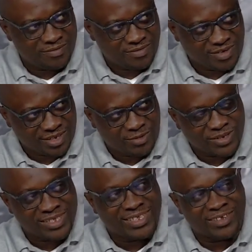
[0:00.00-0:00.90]
You understand
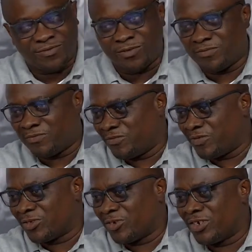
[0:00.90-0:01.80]
what it stands for
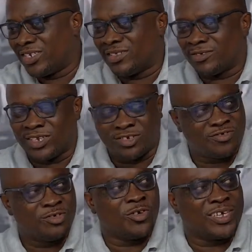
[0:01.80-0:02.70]
with all this
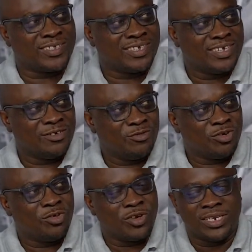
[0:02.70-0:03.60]
unnecessary noise
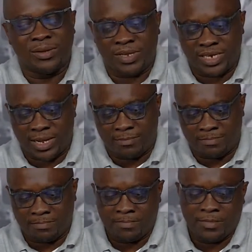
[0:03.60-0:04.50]
going on in the media.
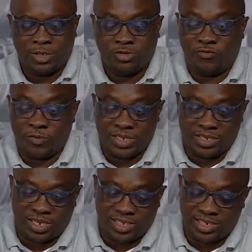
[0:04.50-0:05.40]
So for
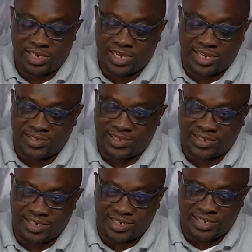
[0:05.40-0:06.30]
me, as I
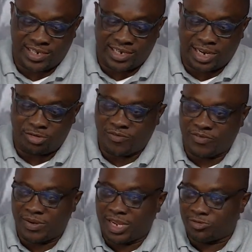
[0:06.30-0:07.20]
said in Adwa
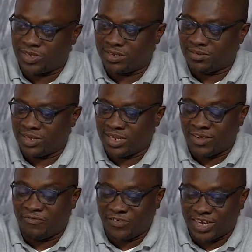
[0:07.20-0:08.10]
FM last week,
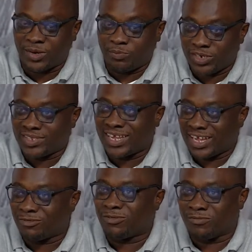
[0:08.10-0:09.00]
I feel that the police
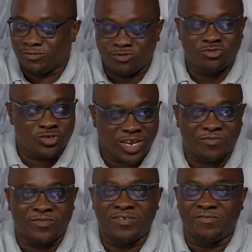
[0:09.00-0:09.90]
should
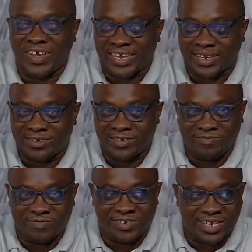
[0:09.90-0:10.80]
have invited,
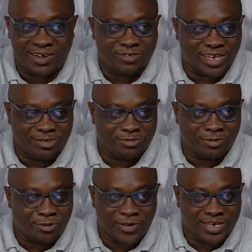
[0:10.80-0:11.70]
if they have not done it
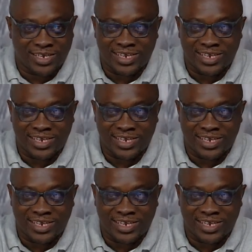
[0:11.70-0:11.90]
already,